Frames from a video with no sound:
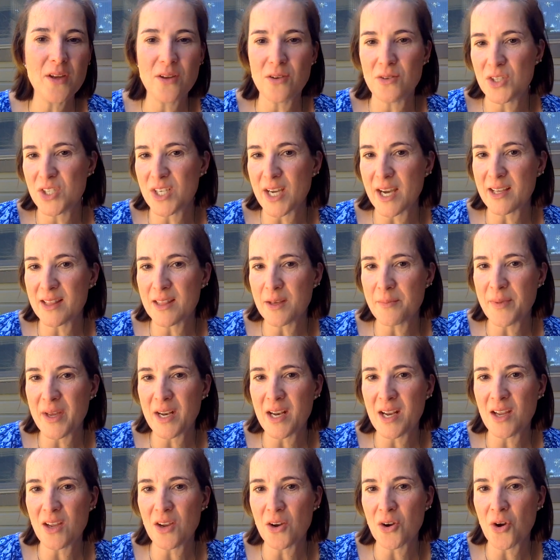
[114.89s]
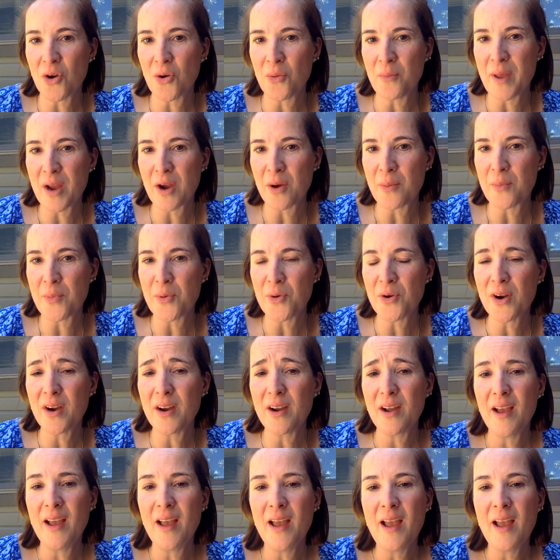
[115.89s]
you check them in at your home airport.